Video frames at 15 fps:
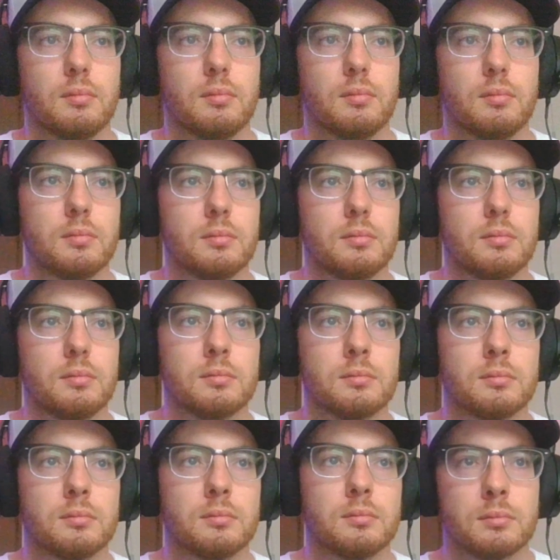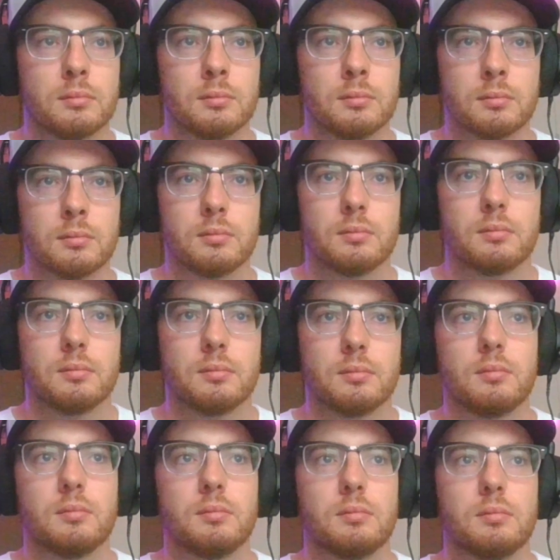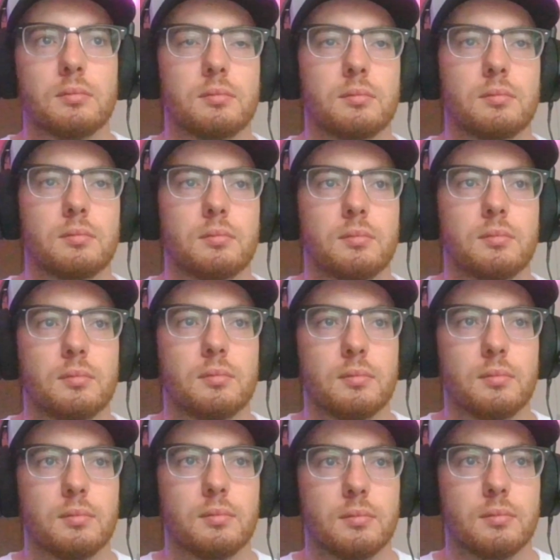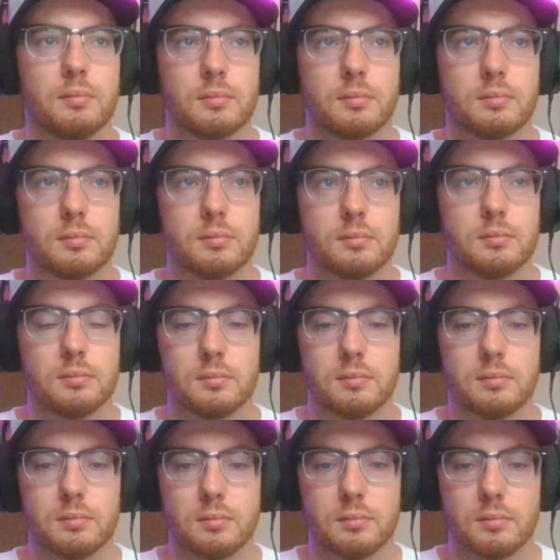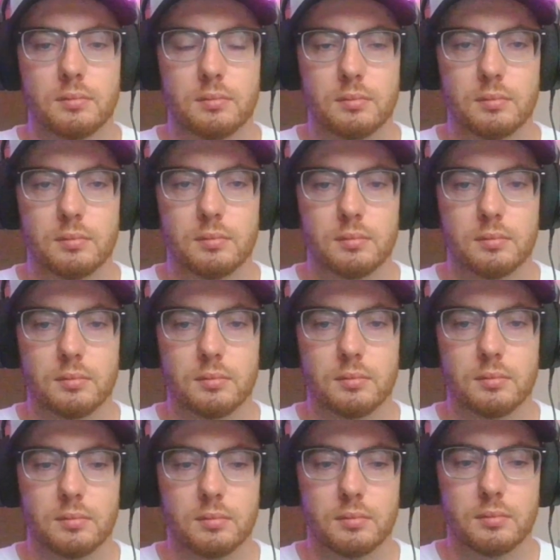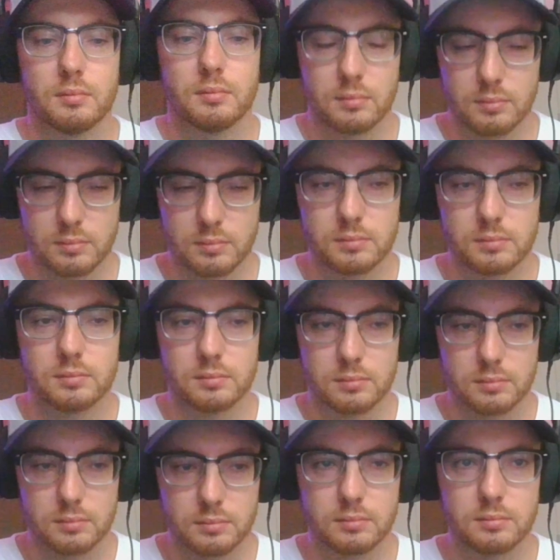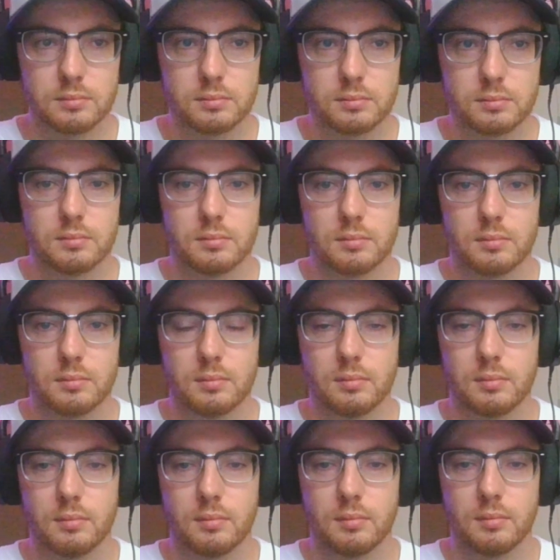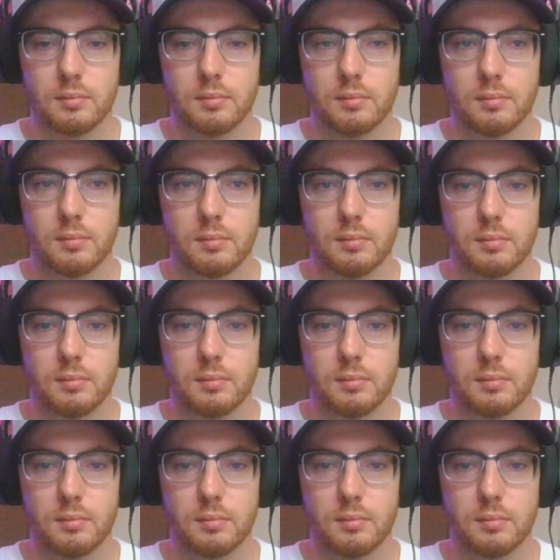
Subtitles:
(not speaking)